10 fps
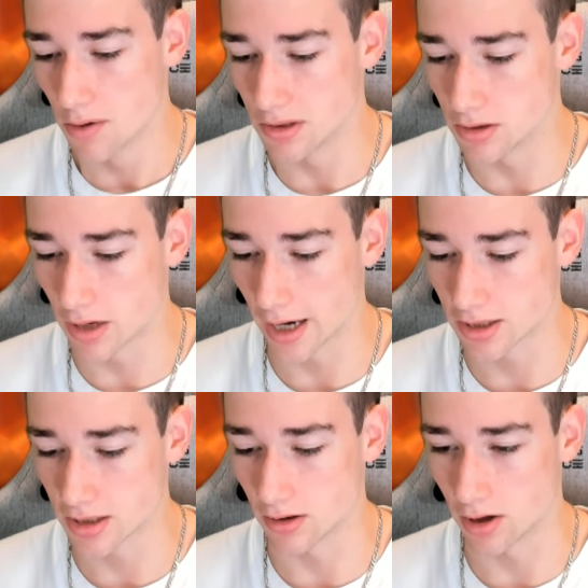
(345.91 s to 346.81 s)
We do
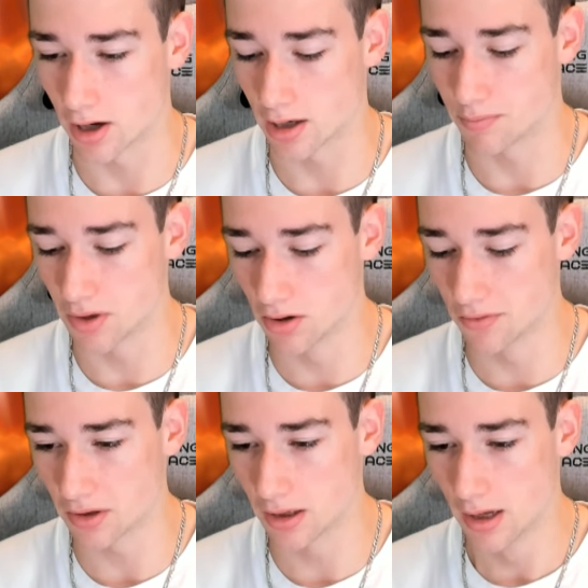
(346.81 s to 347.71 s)
catch the log
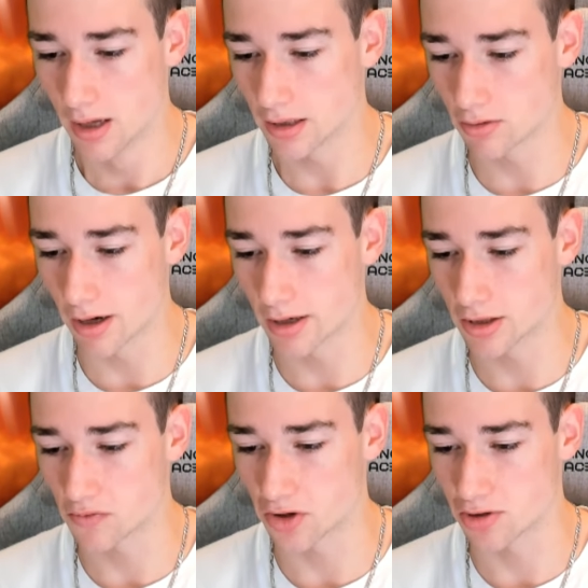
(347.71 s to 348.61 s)
beautifully. Let's go ahead and
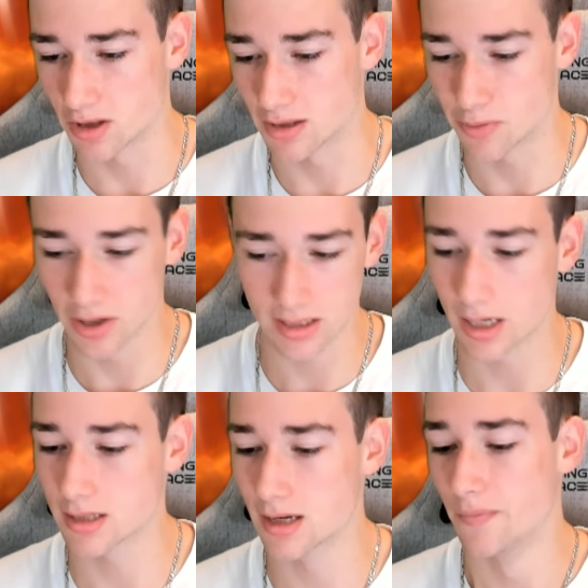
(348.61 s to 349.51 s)
just Fisherman this
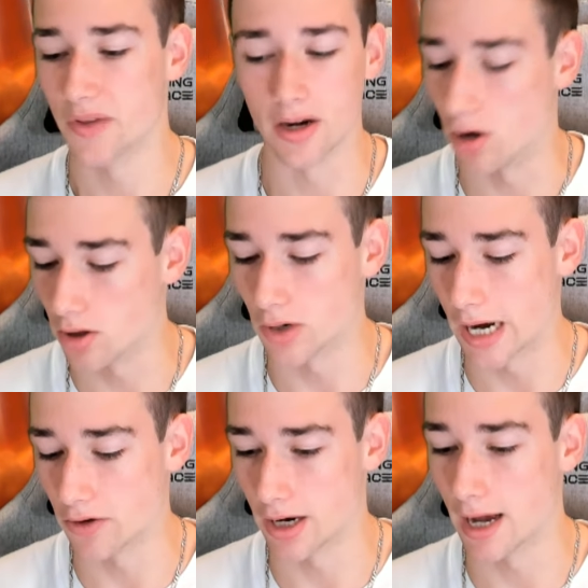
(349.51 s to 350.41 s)
Princess. And all
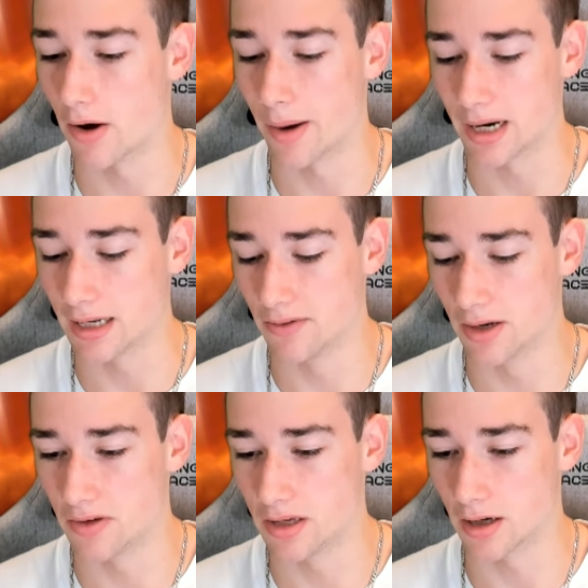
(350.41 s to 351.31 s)
around right now, I mean, even
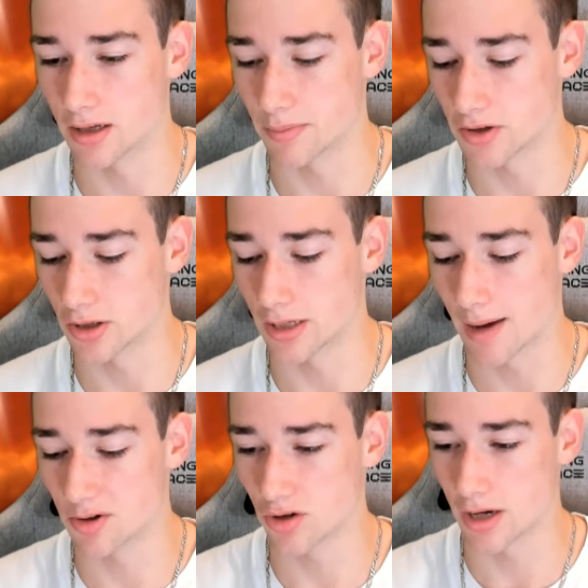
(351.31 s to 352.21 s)
if he does a bunch of
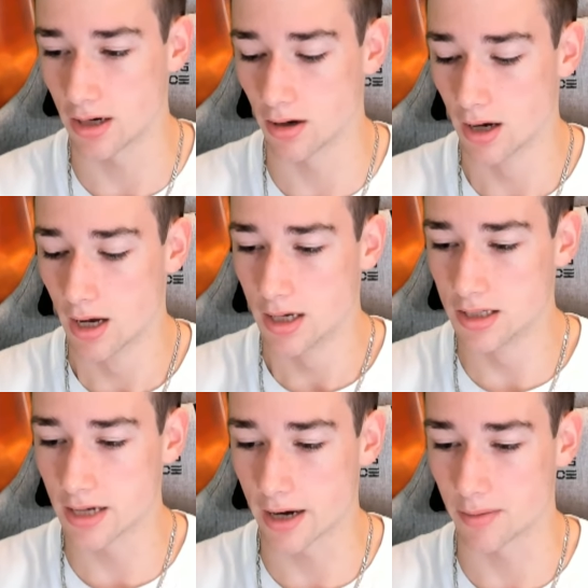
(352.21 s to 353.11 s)
damage right here, he's
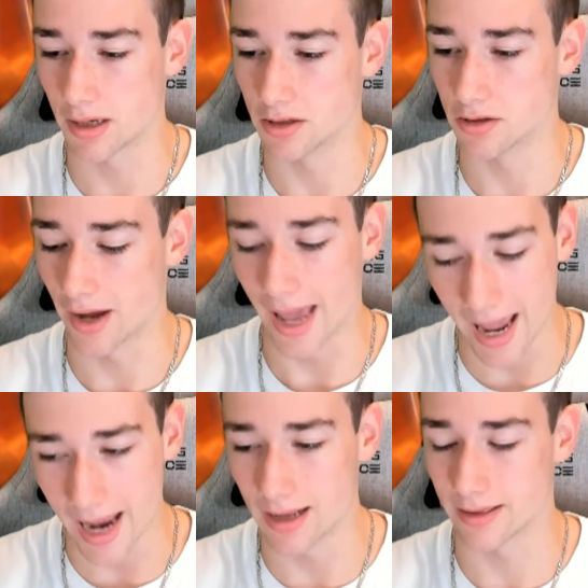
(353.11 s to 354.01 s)
not going to be able to do
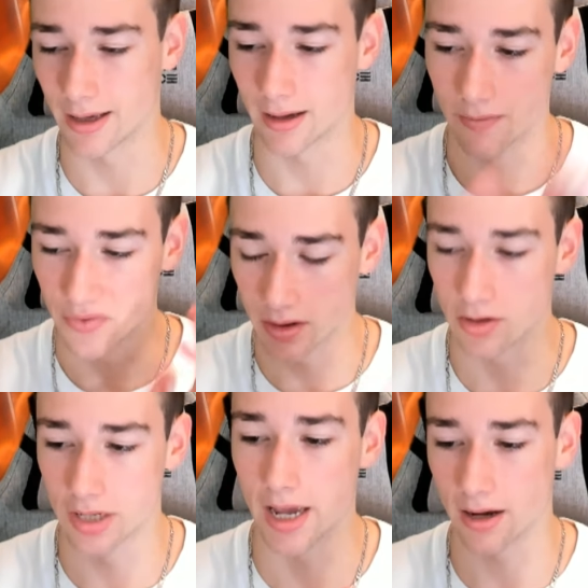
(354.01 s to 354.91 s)
anything
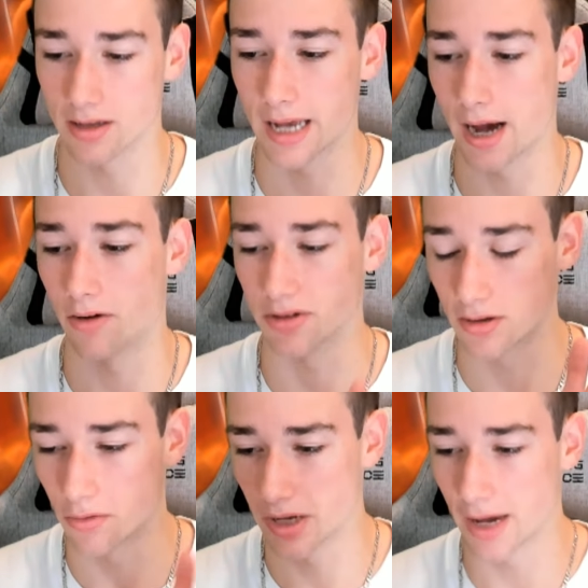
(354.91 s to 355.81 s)
to take us out.
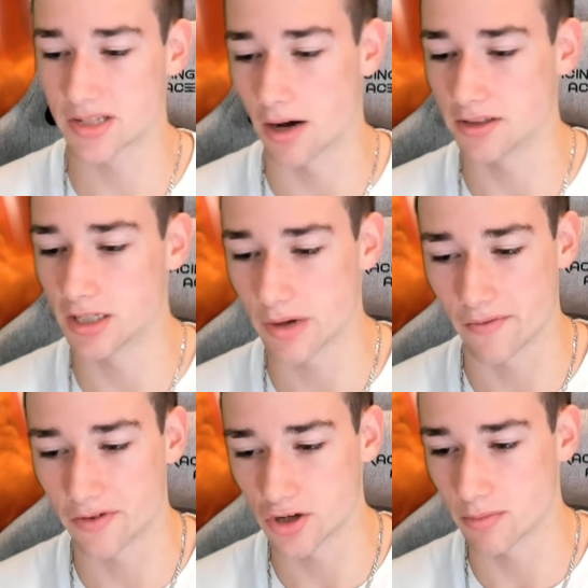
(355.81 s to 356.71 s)
So we have Skeletons, we have
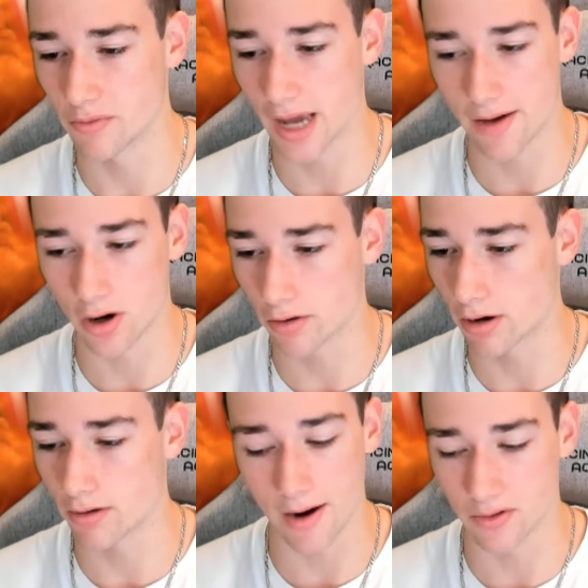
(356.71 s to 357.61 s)
Fisherman, we have Hog
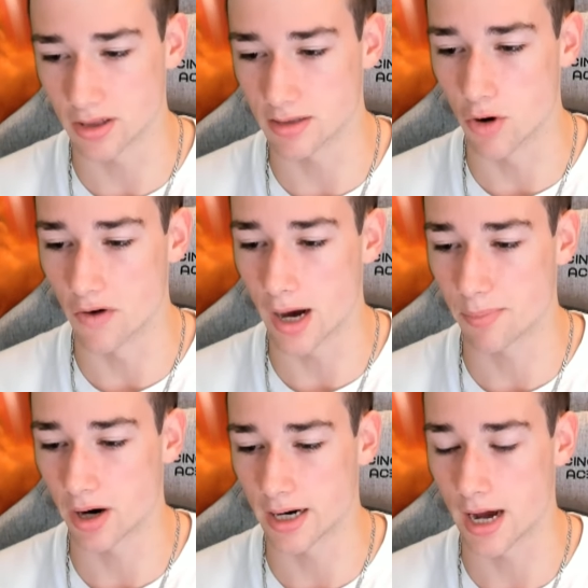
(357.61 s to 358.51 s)
Rider. Everything's moving up
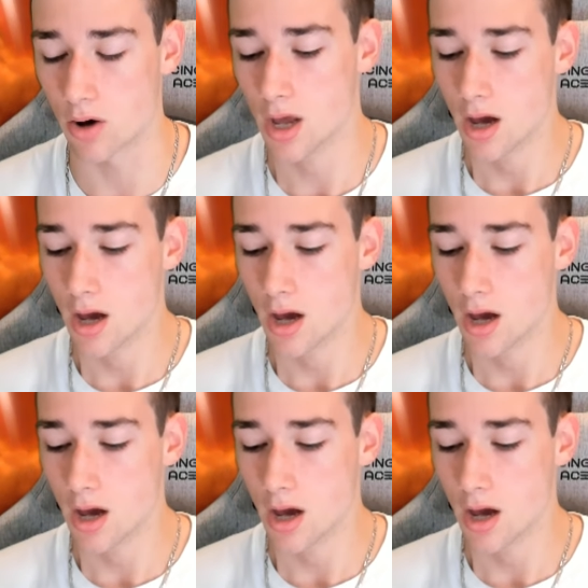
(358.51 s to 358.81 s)
right now.